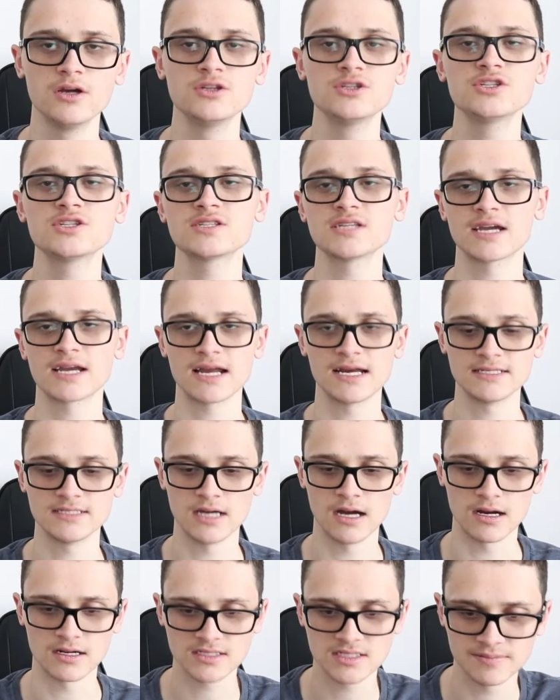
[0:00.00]
just like I
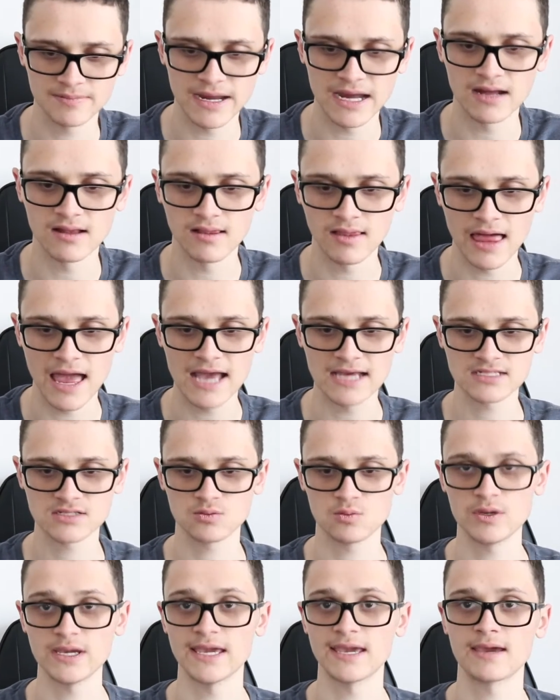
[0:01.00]
talked about
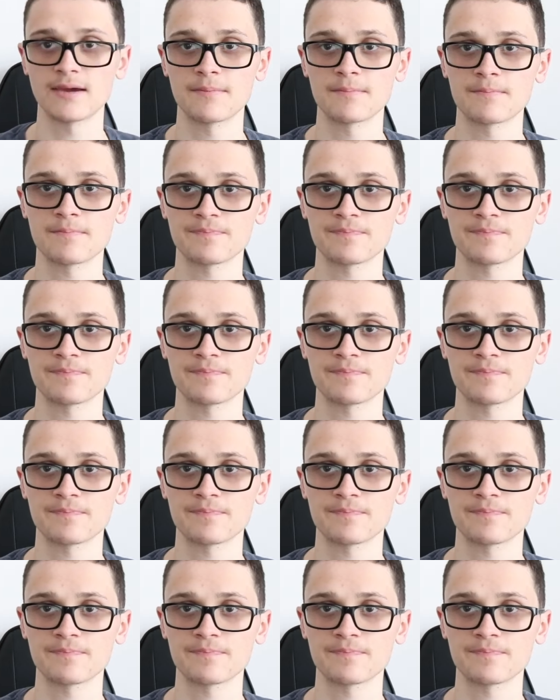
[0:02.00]
last week.